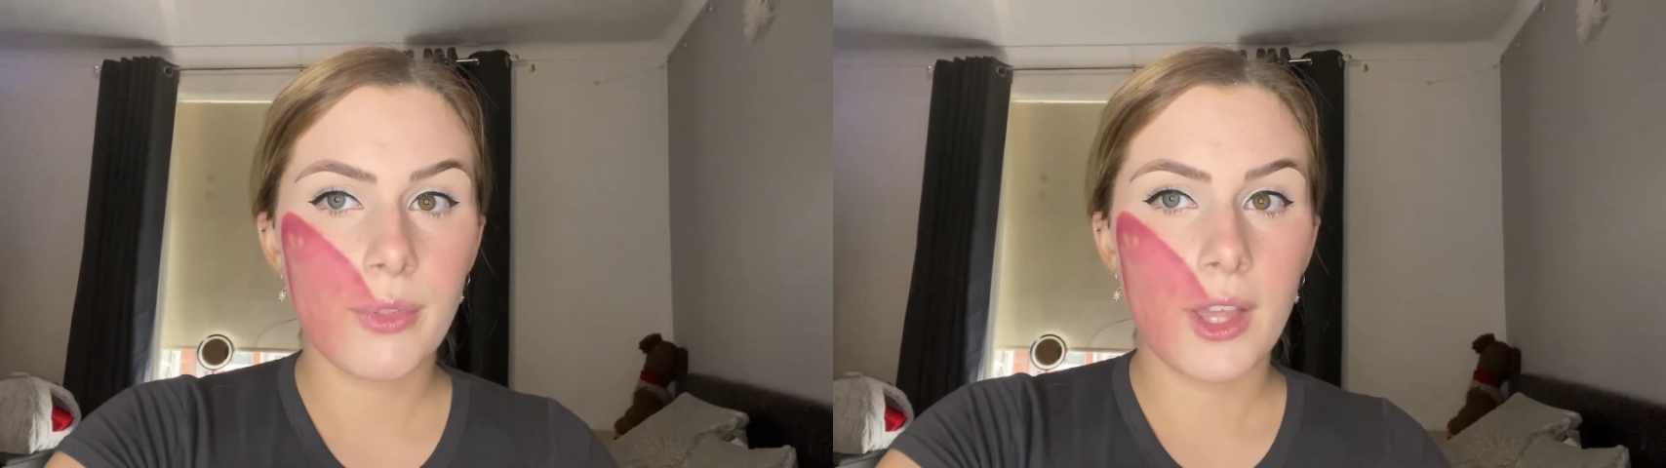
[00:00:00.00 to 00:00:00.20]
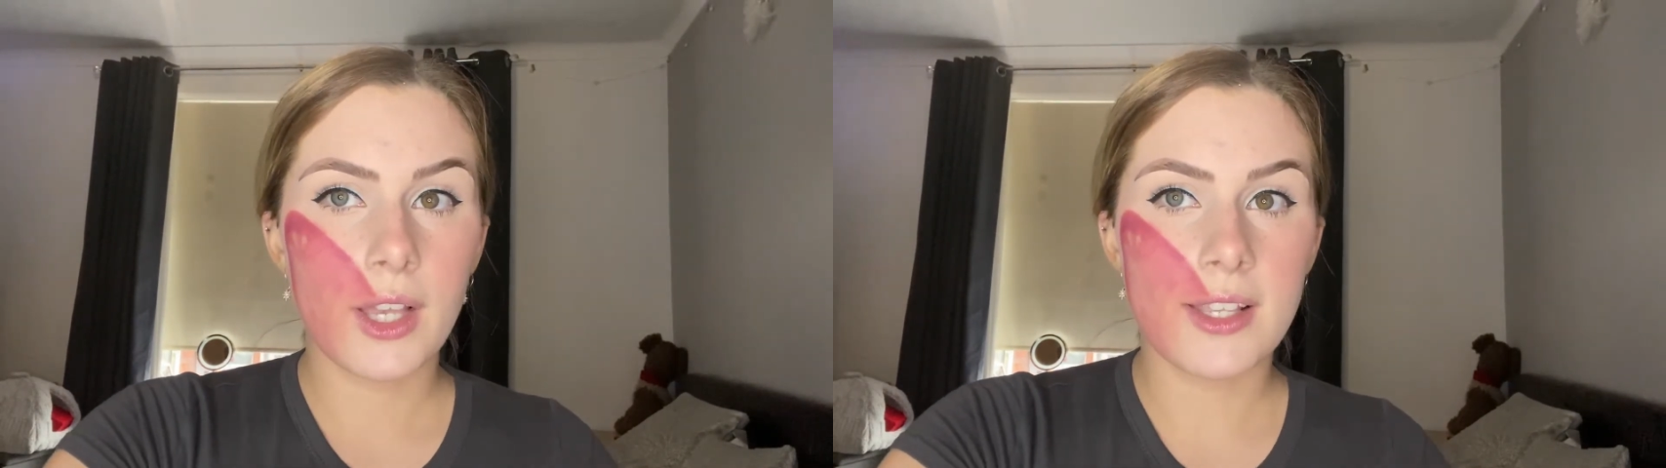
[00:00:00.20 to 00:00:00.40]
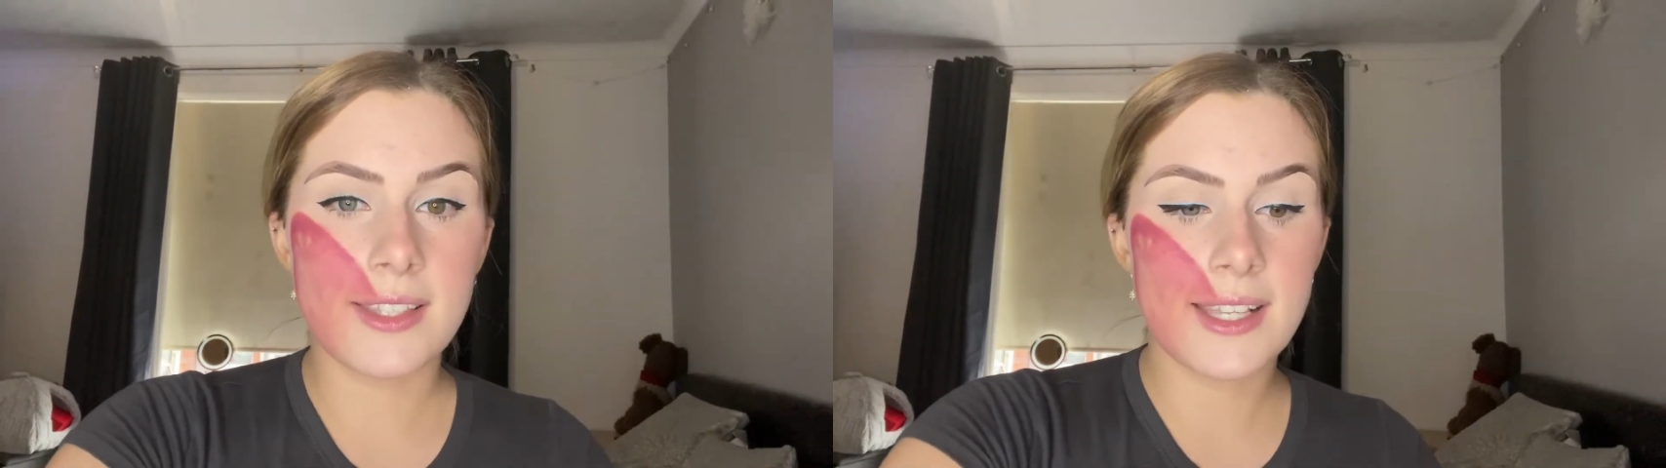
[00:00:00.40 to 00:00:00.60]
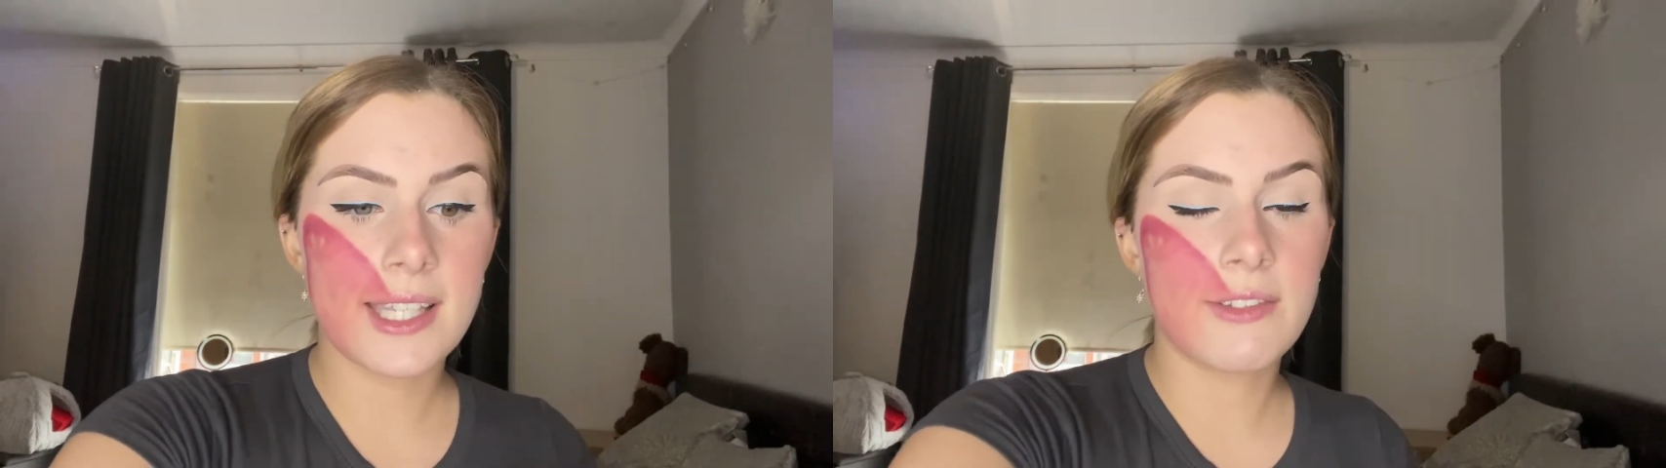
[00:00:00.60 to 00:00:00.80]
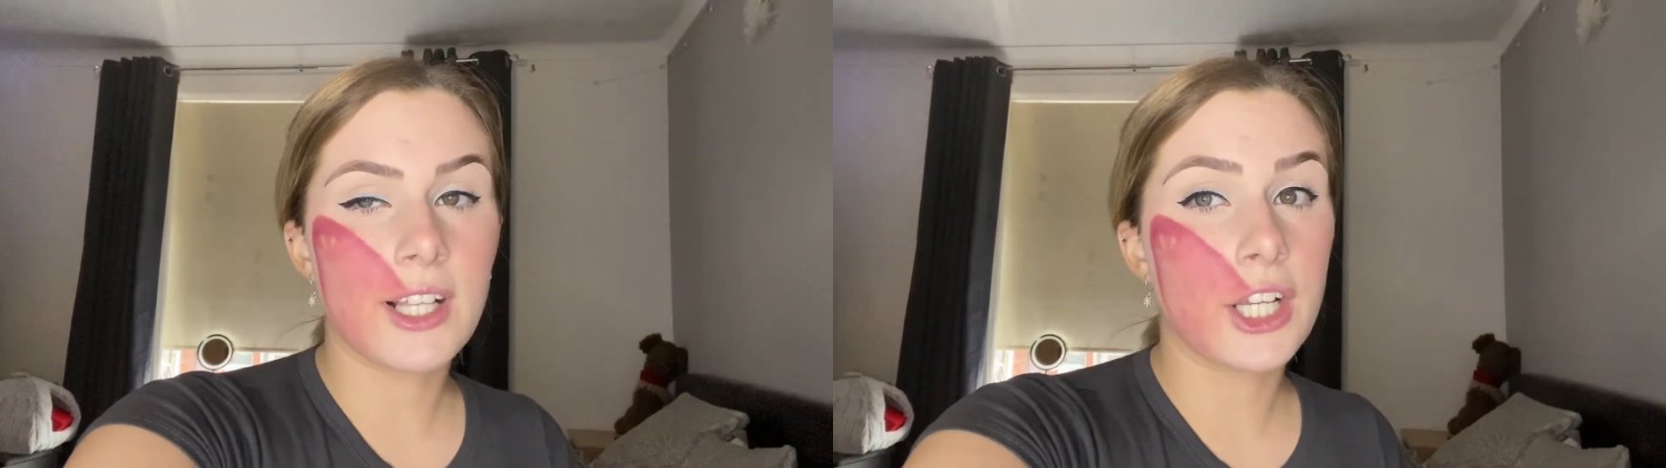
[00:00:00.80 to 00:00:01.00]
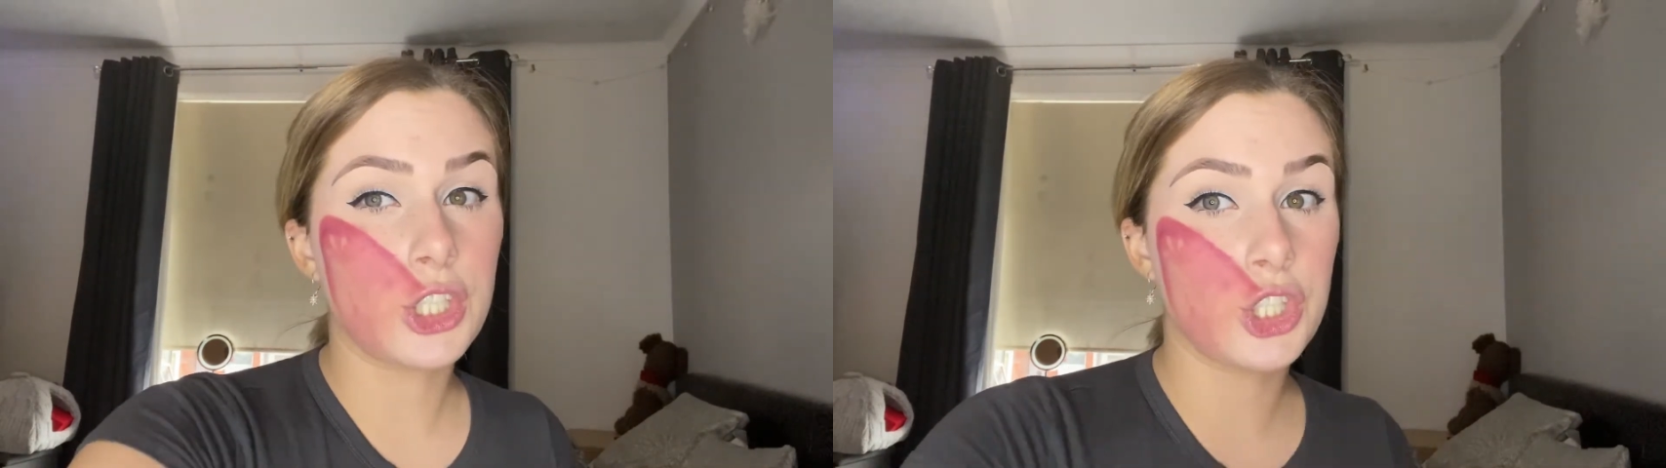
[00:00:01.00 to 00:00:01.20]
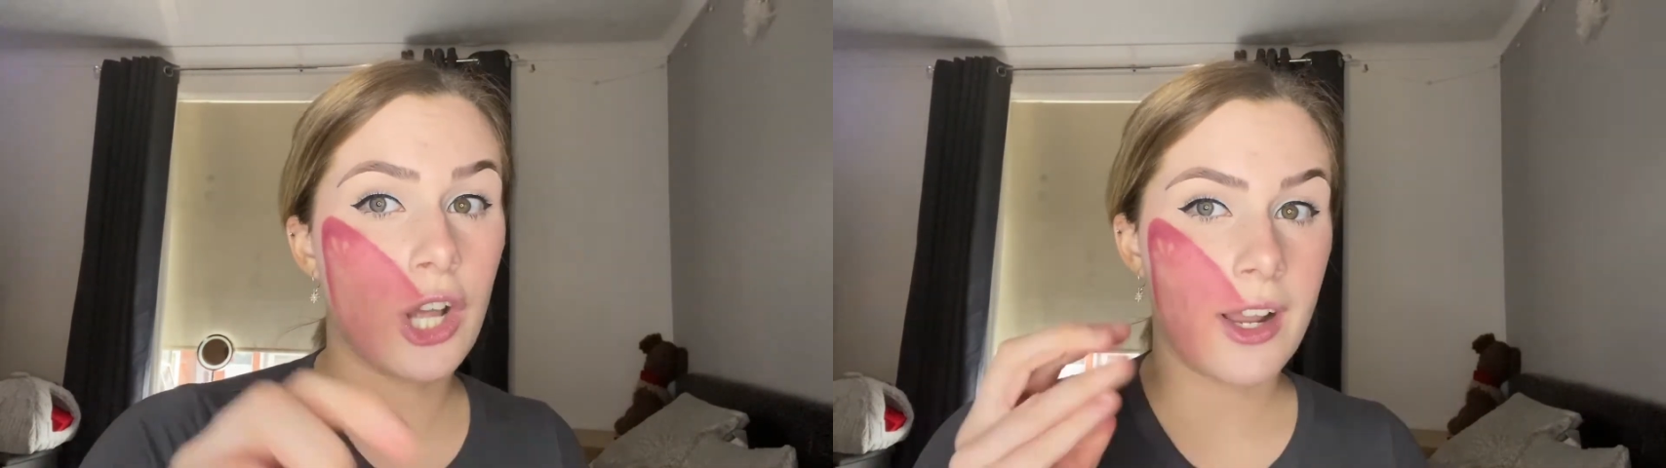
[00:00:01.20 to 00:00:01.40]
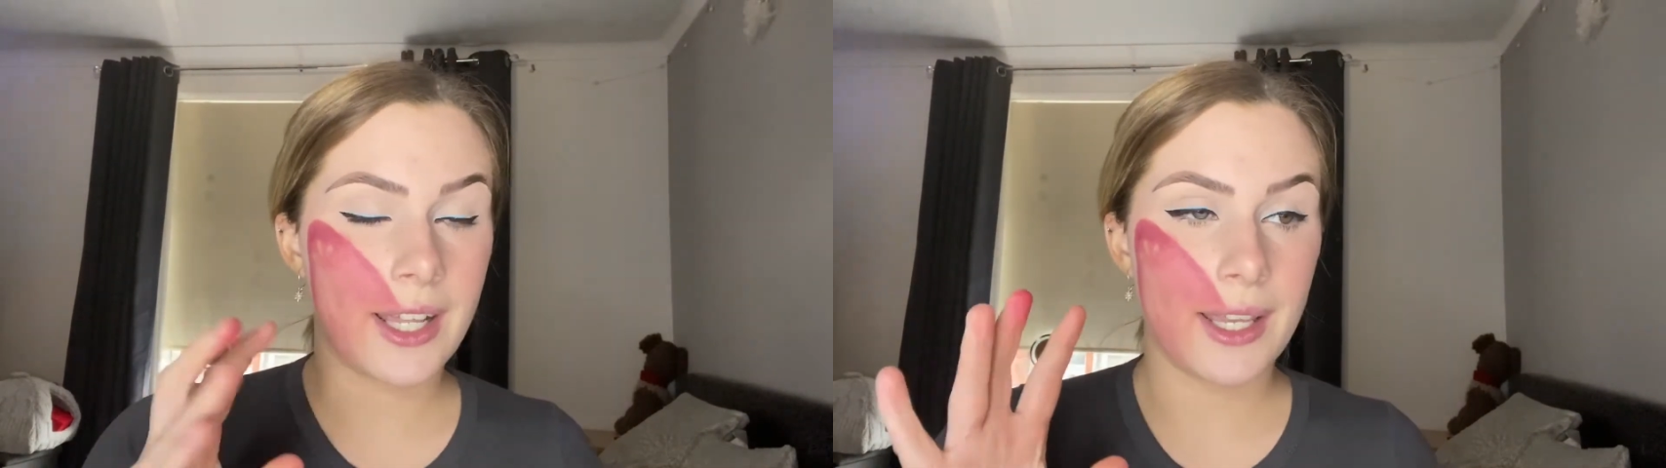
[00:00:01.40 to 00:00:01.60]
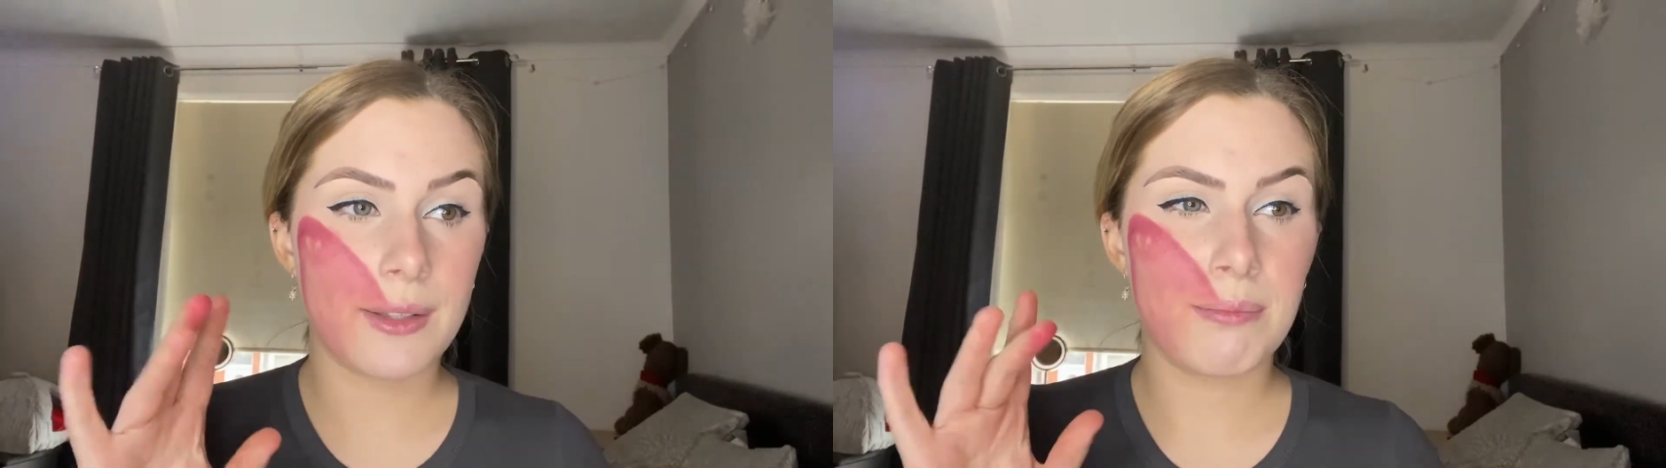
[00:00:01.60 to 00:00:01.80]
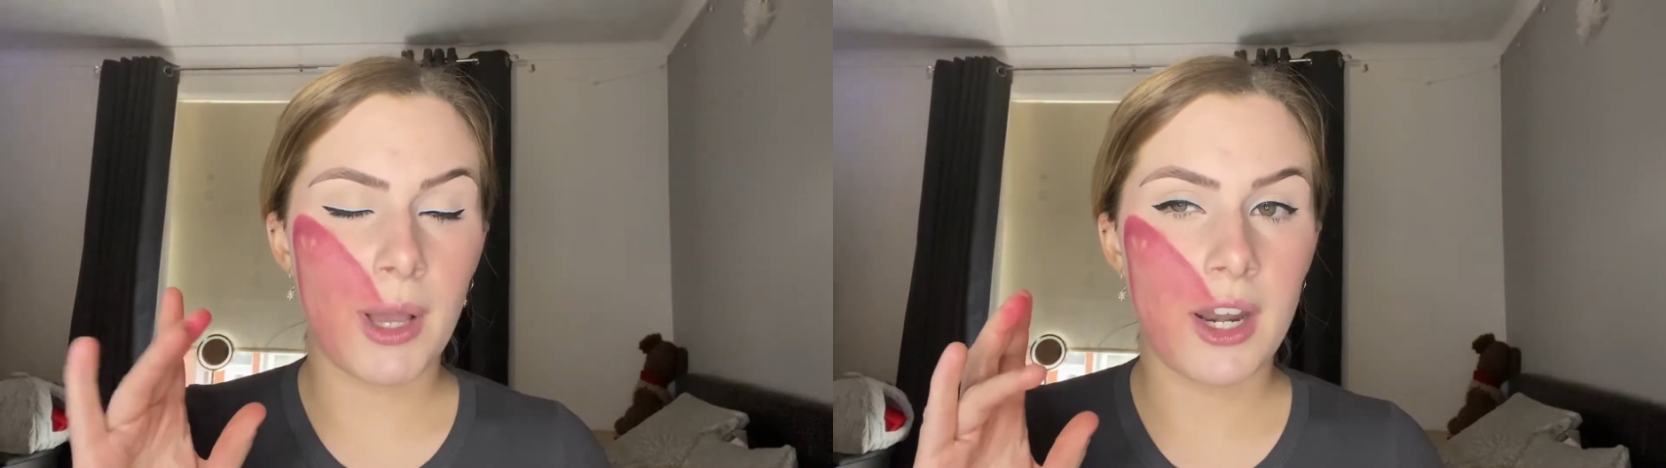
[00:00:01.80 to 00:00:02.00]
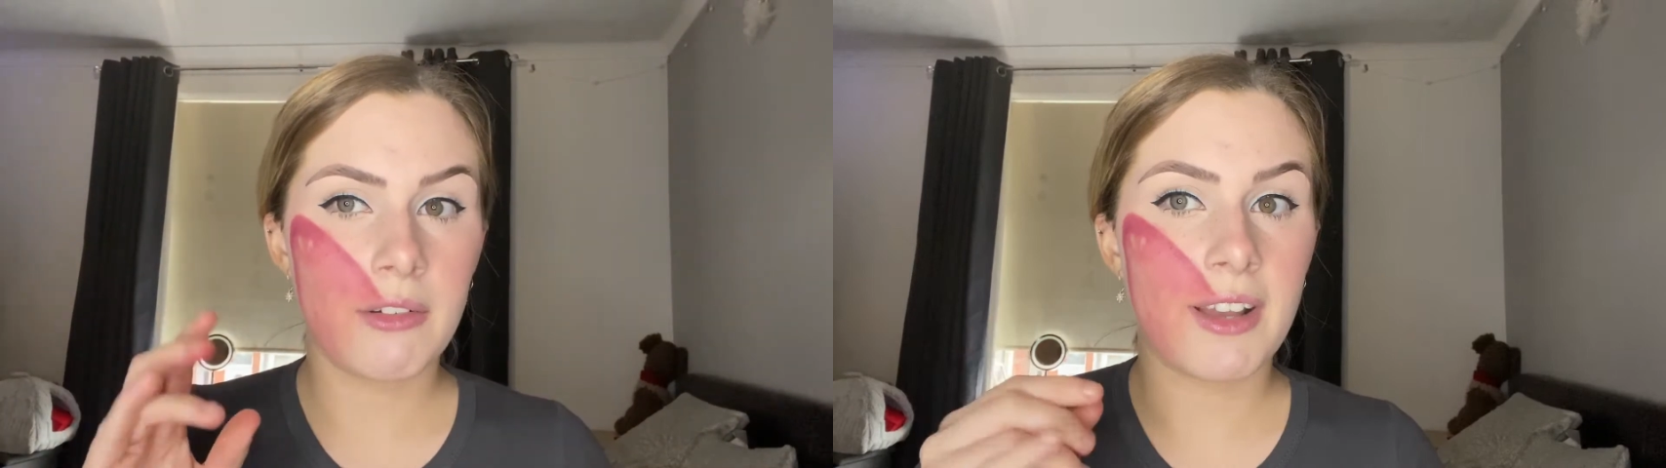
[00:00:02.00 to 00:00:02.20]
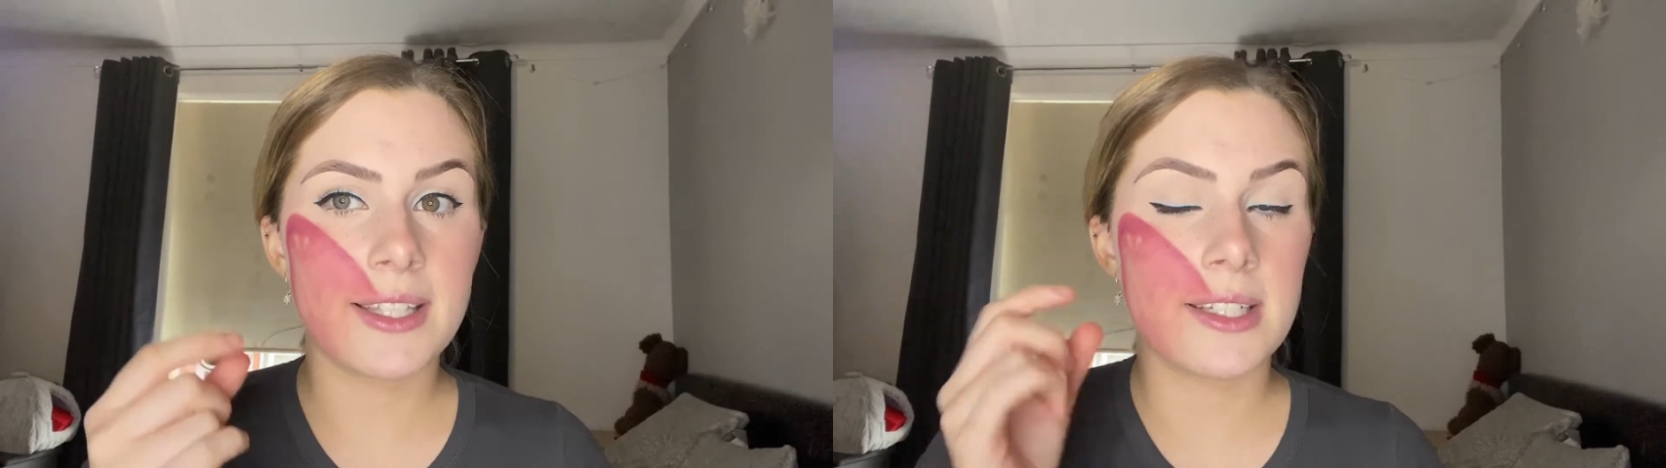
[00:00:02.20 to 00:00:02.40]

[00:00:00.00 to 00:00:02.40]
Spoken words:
because this gives like a shiny burn effect,